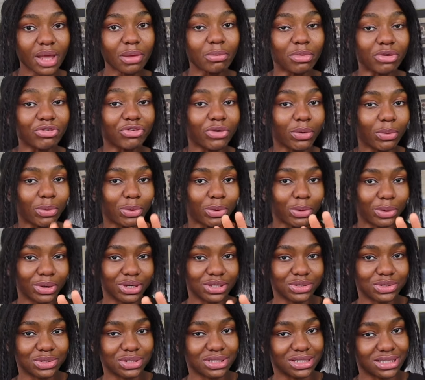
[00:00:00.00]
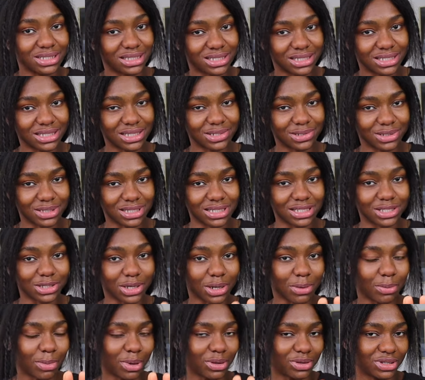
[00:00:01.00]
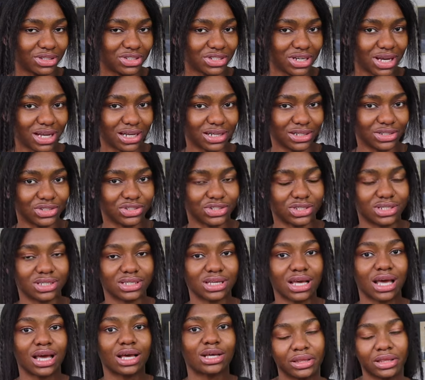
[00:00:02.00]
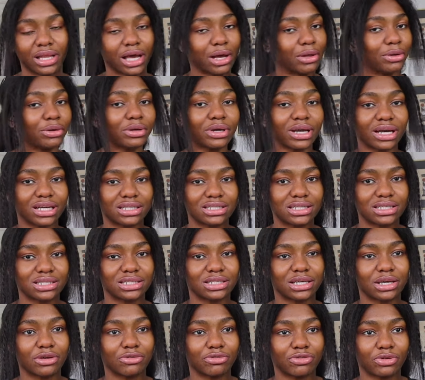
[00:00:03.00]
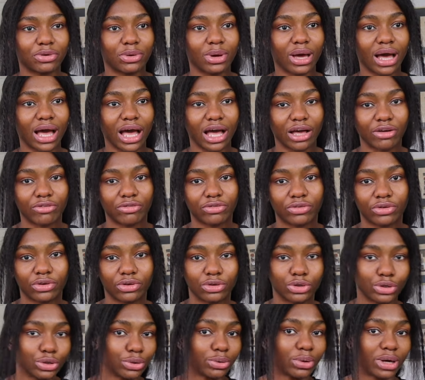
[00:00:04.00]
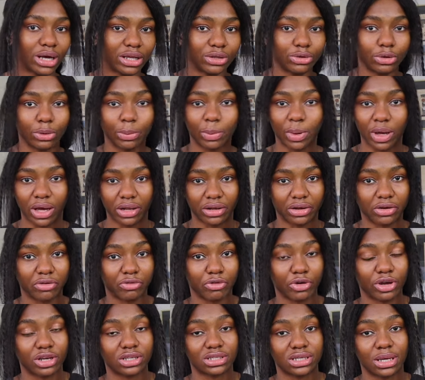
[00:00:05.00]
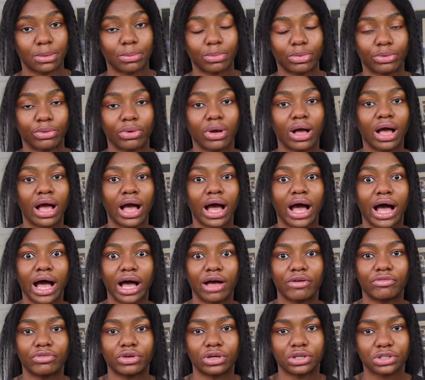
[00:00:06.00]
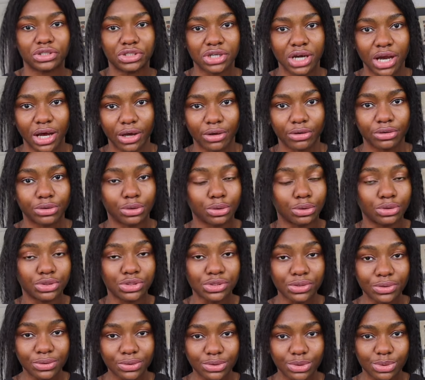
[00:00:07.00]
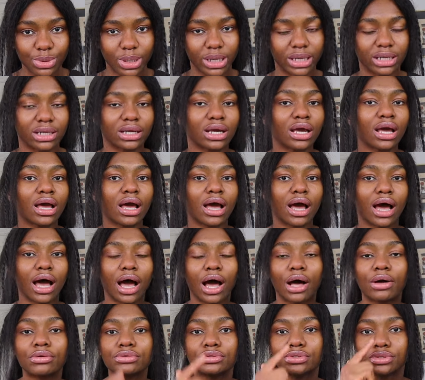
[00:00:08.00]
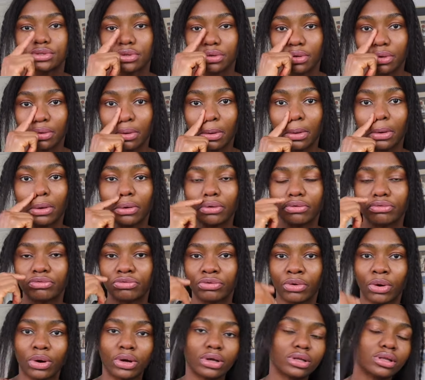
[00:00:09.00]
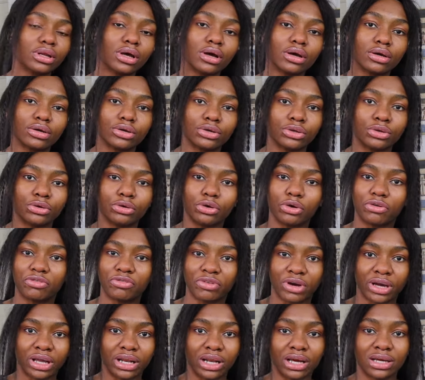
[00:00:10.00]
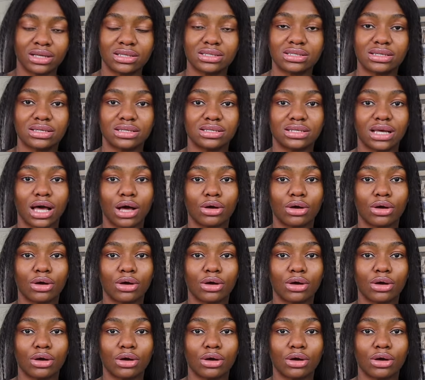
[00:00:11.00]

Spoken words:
Before we go into the details, let's talk about the challenges. Now, look at it. If you have, you and your partner, for example, have a child or children, how do you run, you know, your finances?